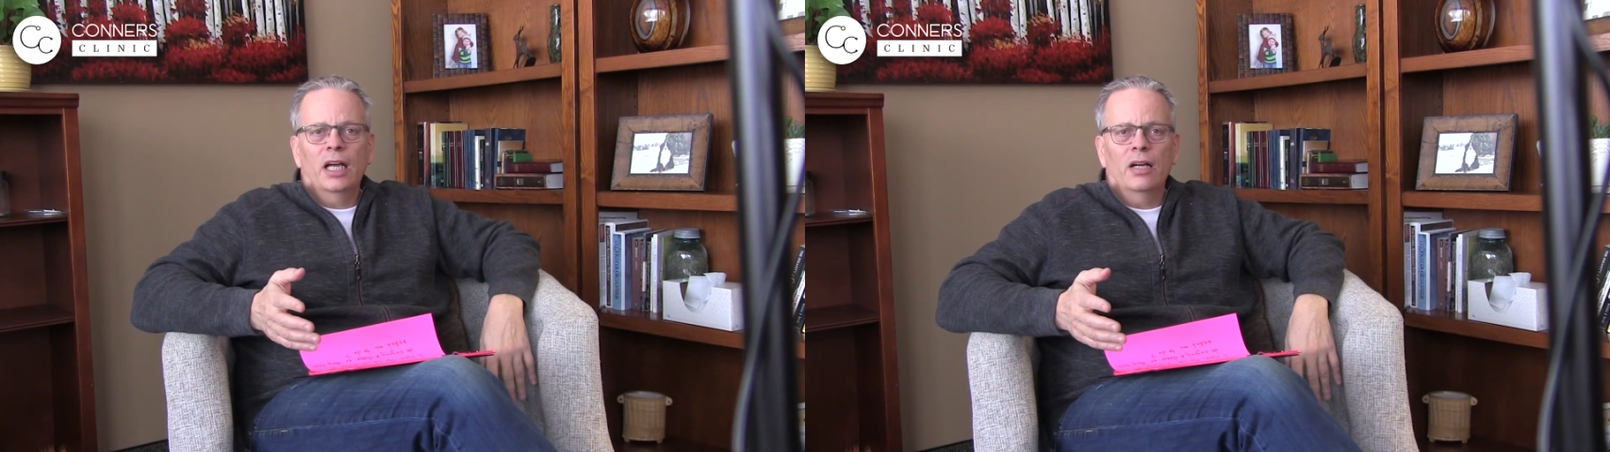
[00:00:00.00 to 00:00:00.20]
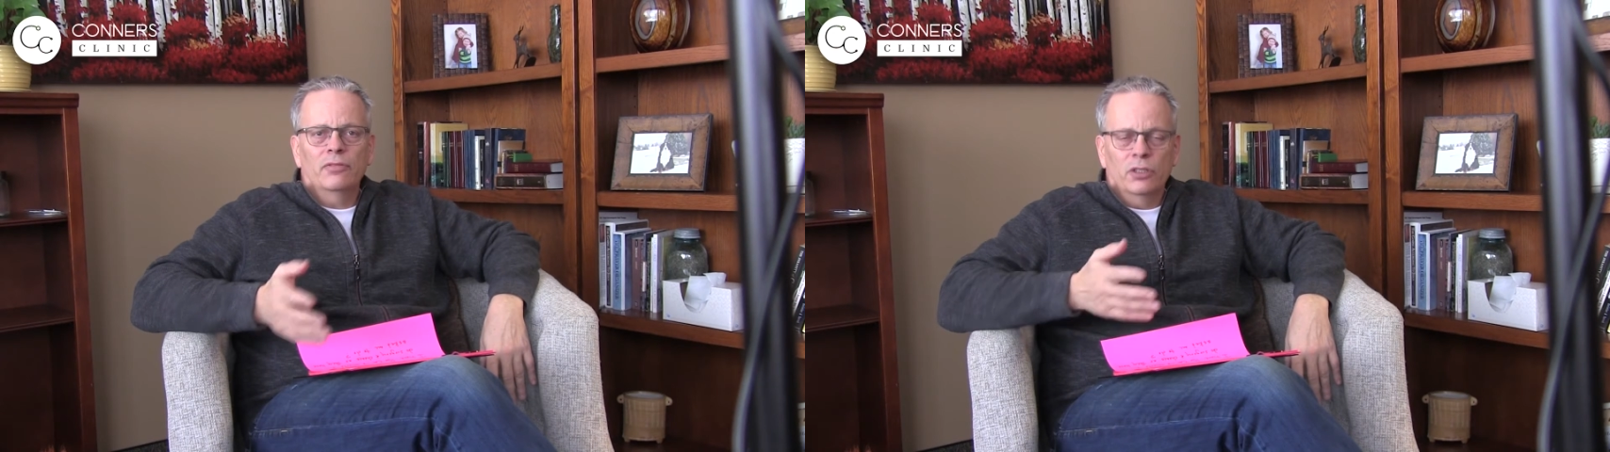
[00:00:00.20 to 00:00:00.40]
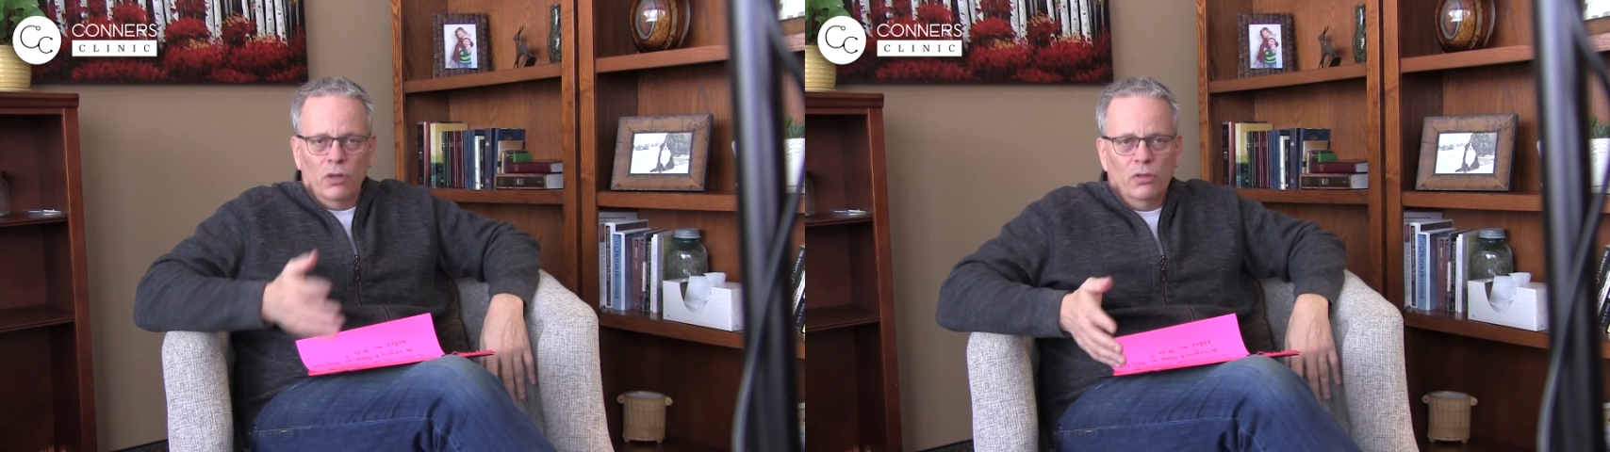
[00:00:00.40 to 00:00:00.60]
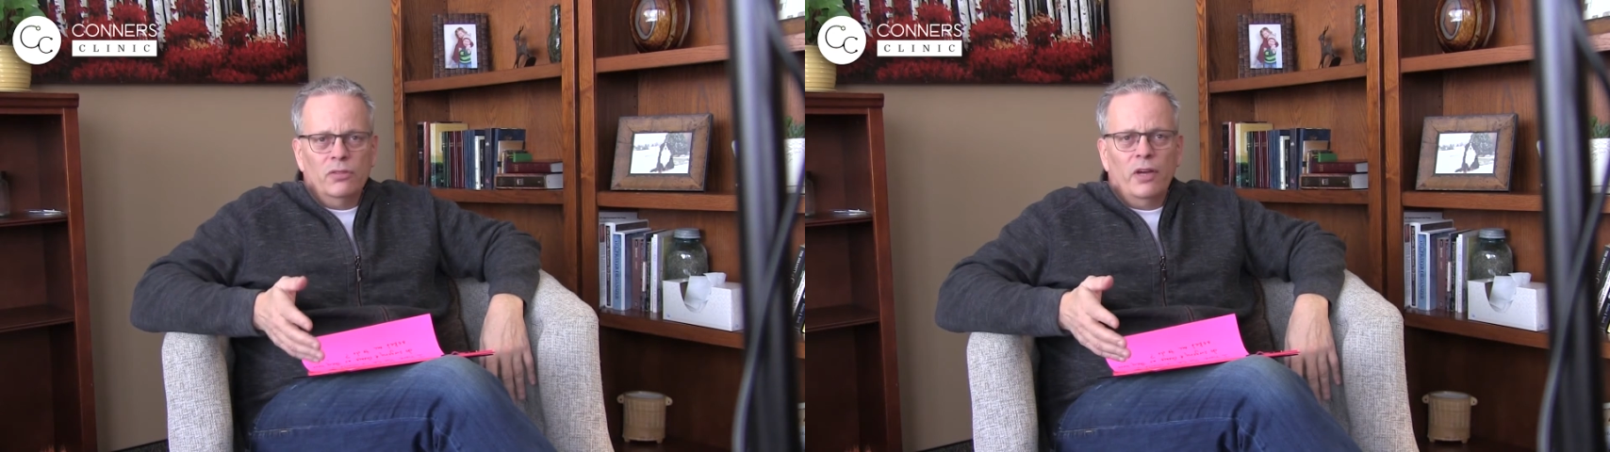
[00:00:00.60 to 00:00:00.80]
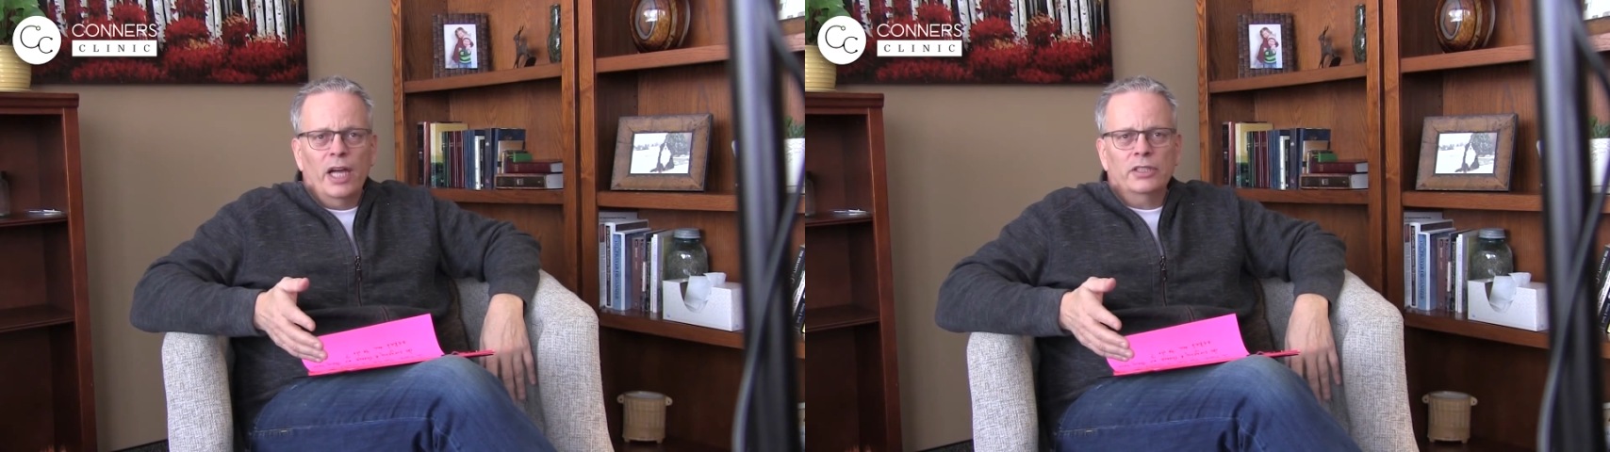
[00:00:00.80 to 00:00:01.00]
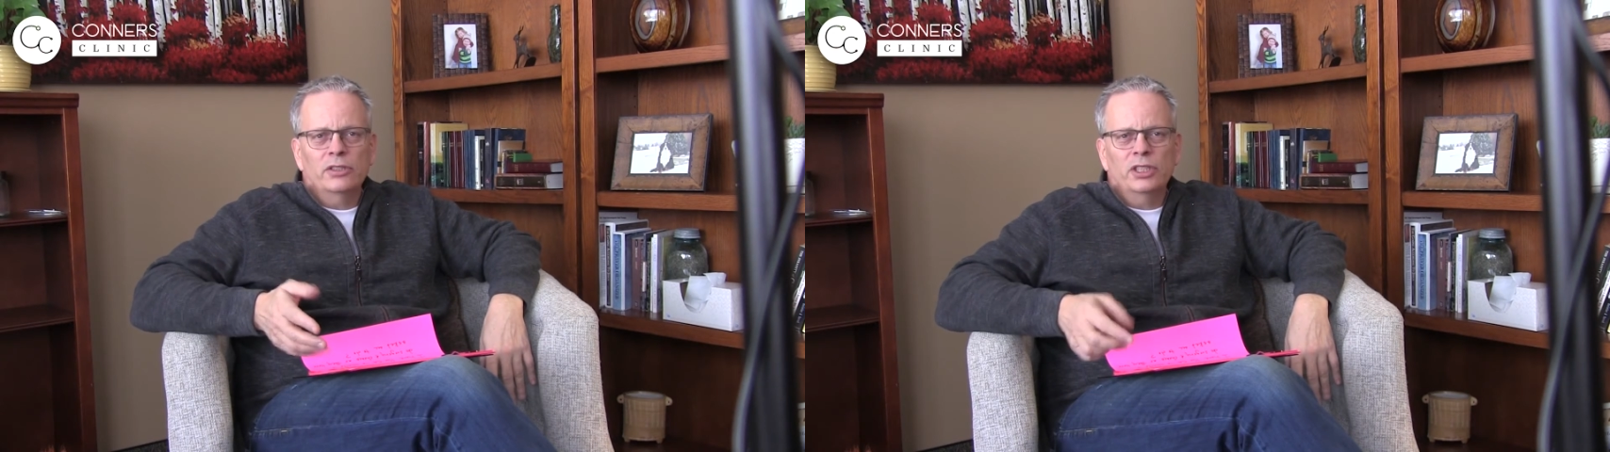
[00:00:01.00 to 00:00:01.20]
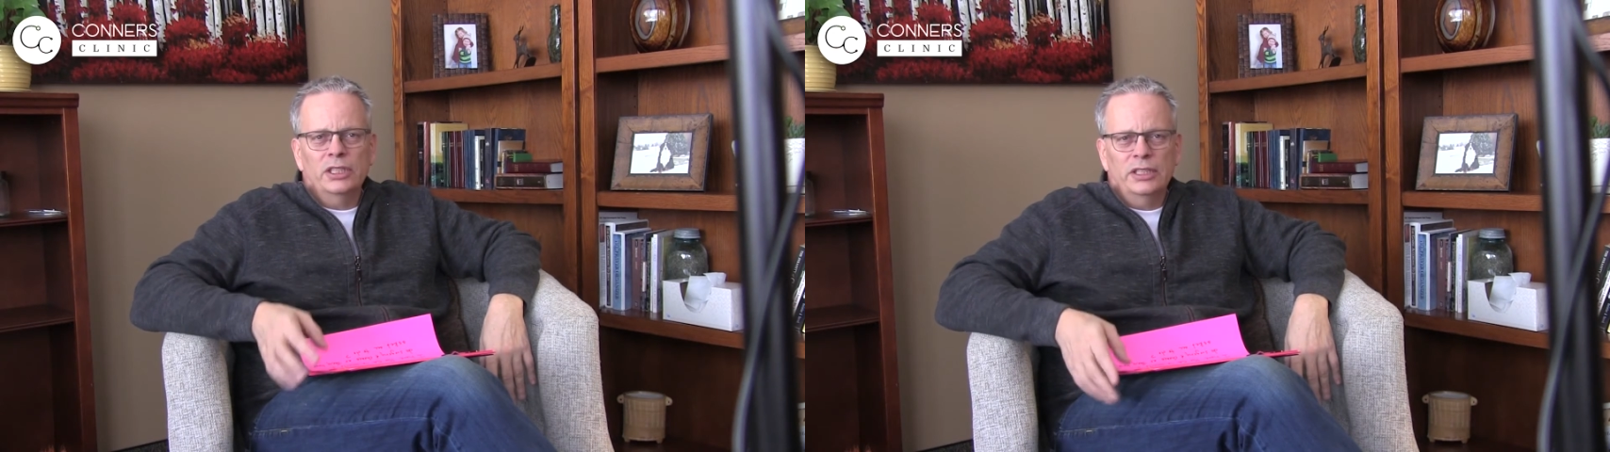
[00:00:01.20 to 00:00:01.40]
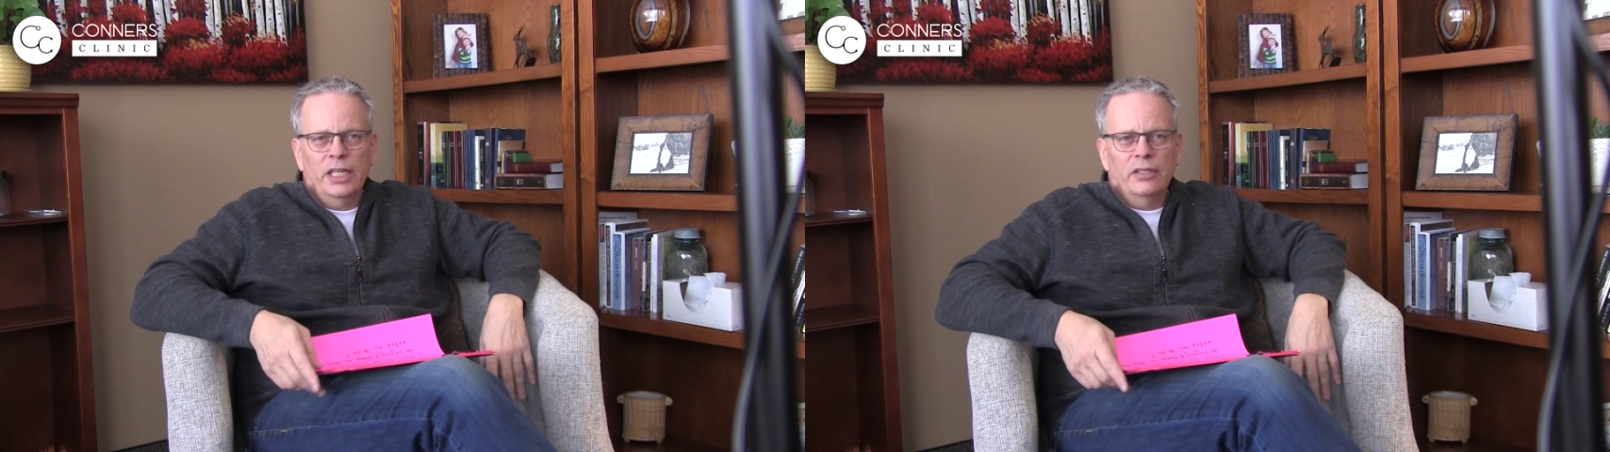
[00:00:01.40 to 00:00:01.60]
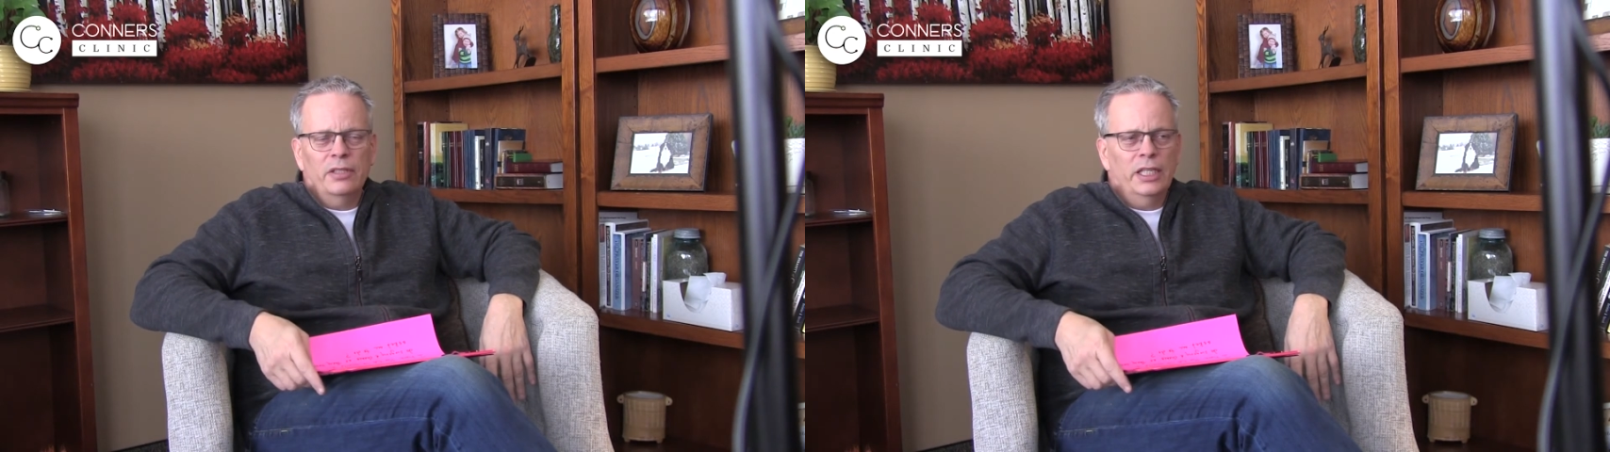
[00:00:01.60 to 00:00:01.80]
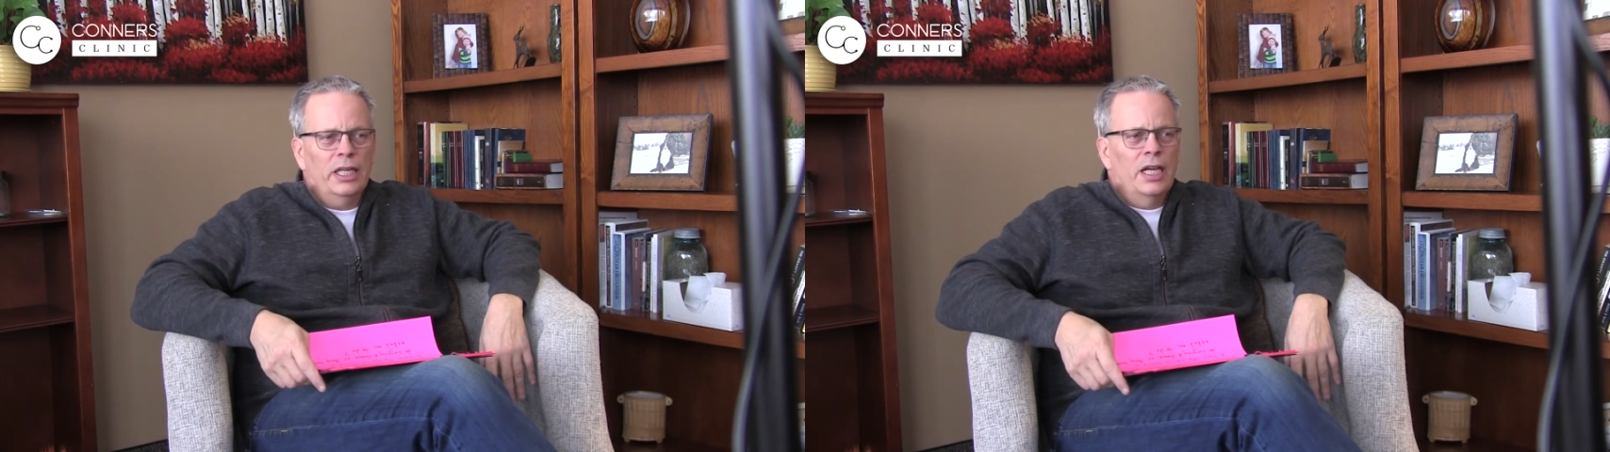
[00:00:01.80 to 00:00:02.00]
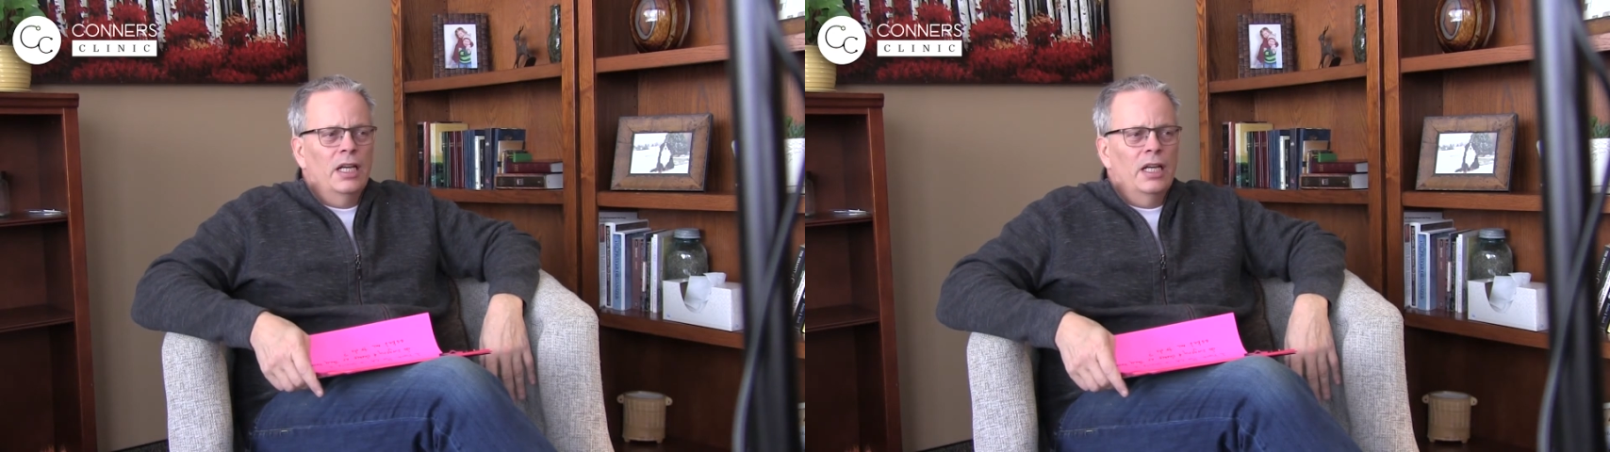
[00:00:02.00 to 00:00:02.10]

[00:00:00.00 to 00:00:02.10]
of the growth factors in dairy.